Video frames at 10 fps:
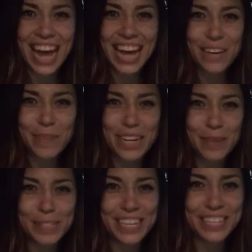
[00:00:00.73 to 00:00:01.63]
Hi, my
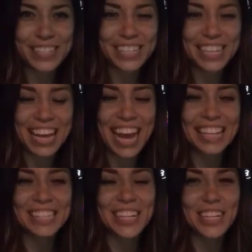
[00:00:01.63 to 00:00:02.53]
name's Kelsey.
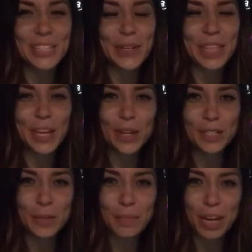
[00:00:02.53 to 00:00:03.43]
I started doing the
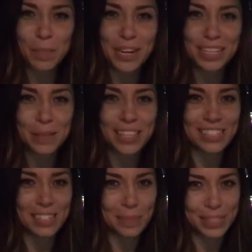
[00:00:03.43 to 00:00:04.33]
coaching with Body Buddies
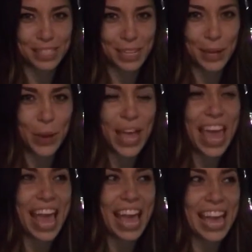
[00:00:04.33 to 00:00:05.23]
about six months ago,
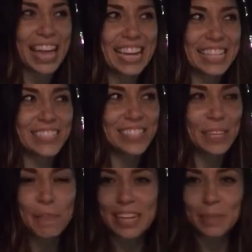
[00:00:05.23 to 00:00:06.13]
and it's just
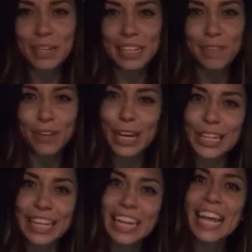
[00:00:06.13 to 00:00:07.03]
impacted my life
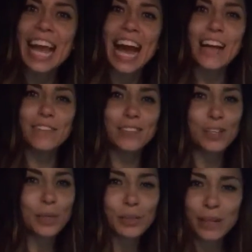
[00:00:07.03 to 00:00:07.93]
greatly. I feel
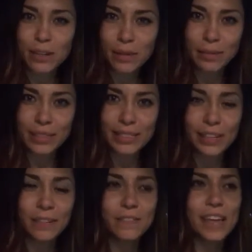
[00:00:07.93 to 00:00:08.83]
so much better about
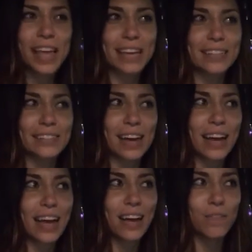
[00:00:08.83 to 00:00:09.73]
myself, and
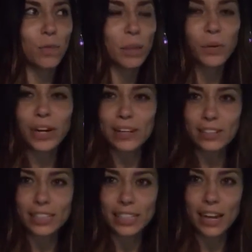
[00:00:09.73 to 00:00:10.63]
I have way more
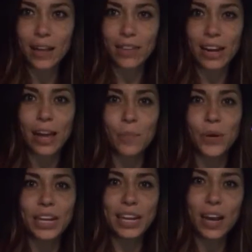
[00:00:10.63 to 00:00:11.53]
energy now that I'm
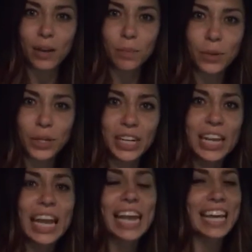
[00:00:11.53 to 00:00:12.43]
working out more
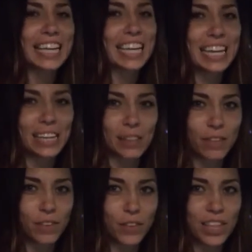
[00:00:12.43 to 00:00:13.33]
and eating
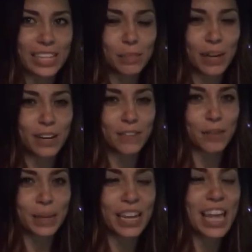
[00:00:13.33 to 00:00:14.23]
the food that's better
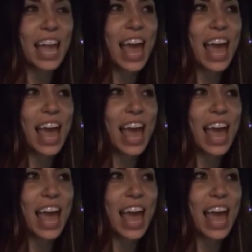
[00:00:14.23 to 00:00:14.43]
for me.